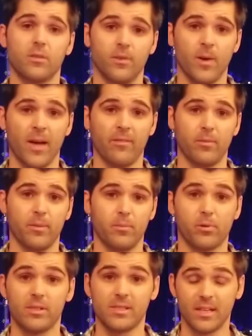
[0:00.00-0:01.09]
You have him in
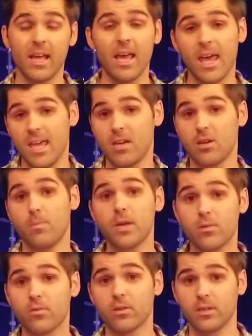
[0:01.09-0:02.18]
prison. He could be a
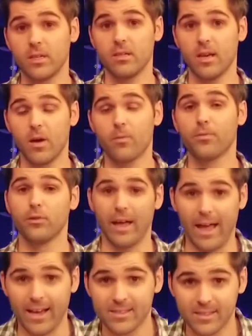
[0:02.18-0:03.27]
really helpful
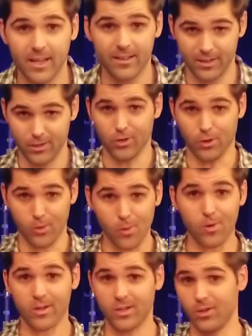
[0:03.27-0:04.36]
asset in your
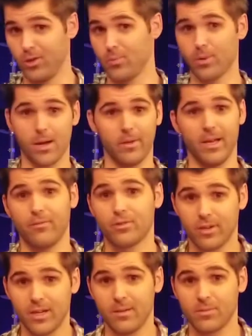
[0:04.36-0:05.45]
court. You probably have
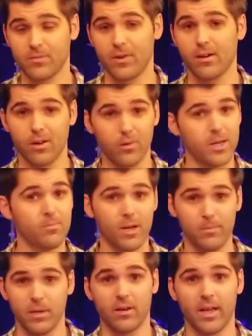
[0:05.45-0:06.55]
dreams, Pharaoh. He might
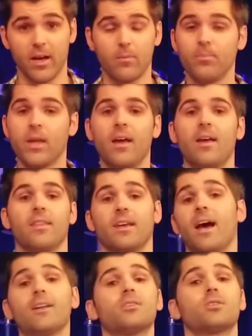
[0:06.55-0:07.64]
be able to help. The
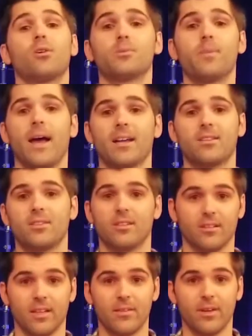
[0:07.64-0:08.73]
guy just goes back to
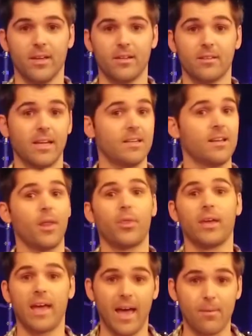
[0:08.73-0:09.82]
living like nothing
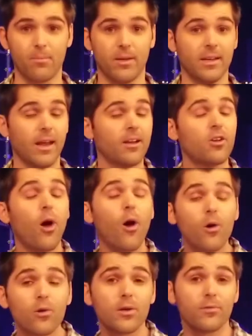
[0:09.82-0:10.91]
happened and
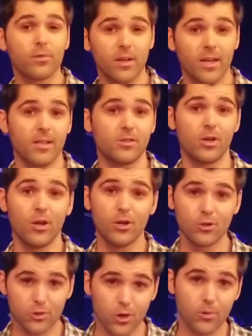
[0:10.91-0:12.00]
totally forgets
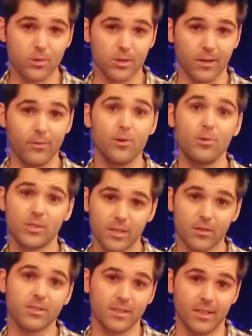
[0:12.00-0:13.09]
Joseph, who's still
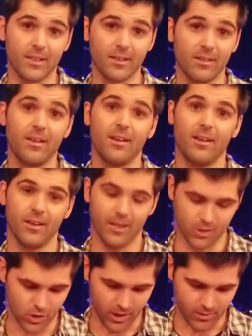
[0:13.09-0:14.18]
sitting in
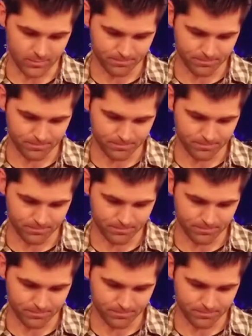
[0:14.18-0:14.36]
jail.